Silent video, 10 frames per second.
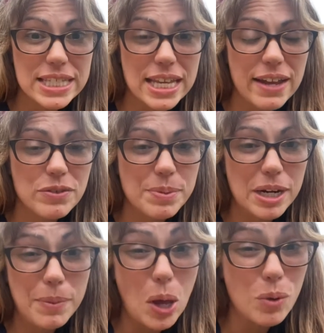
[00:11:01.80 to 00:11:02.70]
left, but
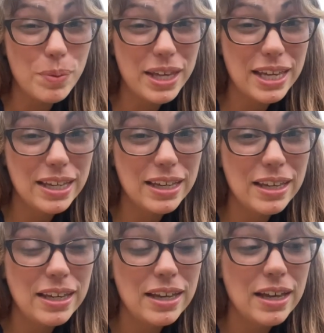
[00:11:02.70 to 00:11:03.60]
I'm hoping
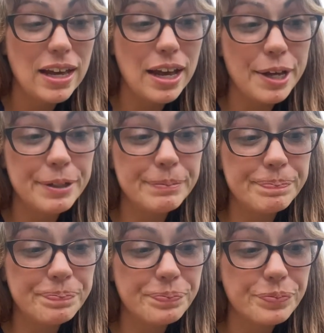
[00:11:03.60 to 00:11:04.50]

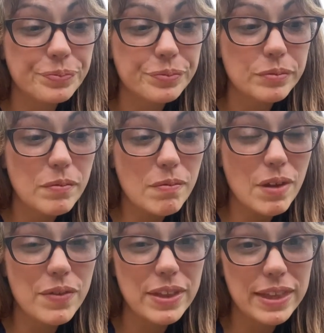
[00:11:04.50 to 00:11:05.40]
um,
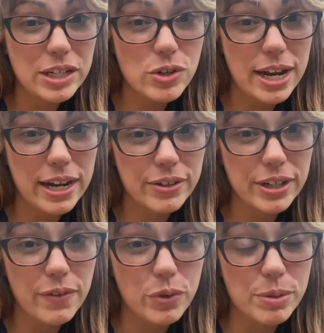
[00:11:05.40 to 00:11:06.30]
that they dried out
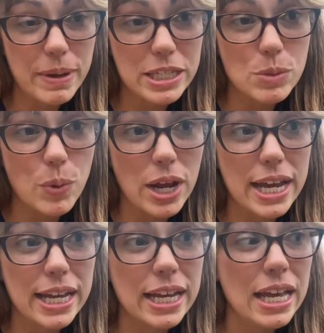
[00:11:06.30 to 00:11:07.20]
enough with my
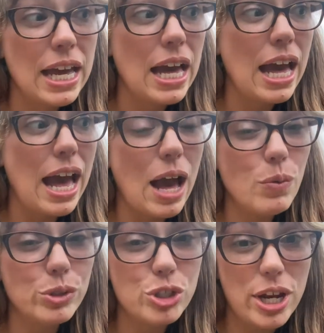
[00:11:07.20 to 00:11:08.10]
spray. I
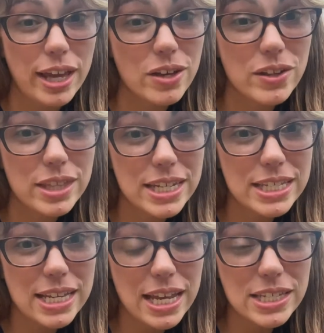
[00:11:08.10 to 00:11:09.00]
will check on
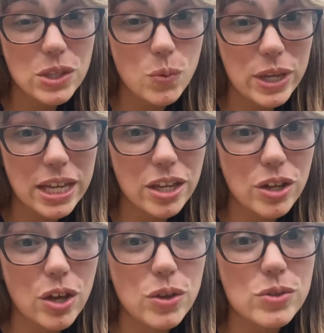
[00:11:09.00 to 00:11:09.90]
this as the week
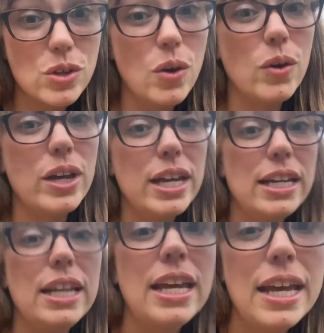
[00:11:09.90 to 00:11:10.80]
goes
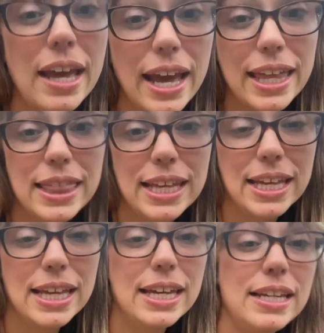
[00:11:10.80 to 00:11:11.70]
on and
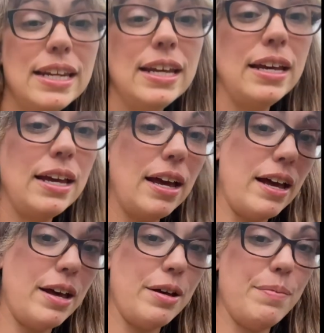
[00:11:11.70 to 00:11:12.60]
then
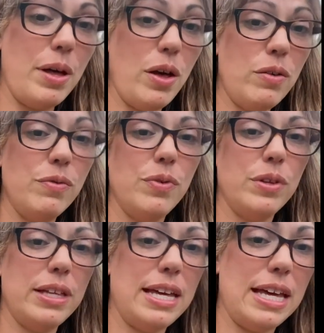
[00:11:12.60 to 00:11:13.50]
um,
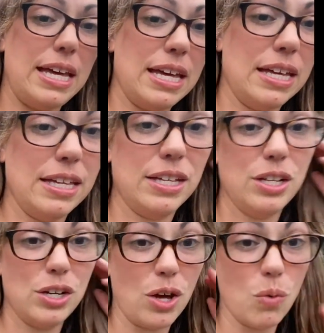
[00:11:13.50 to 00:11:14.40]
hopefully,
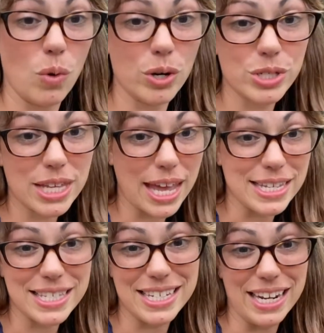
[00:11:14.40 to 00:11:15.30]
you know, worst
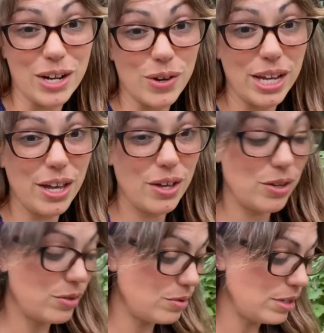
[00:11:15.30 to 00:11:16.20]
case
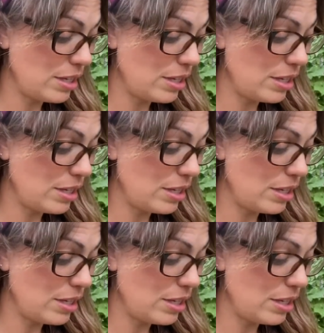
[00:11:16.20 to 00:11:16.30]
scenario,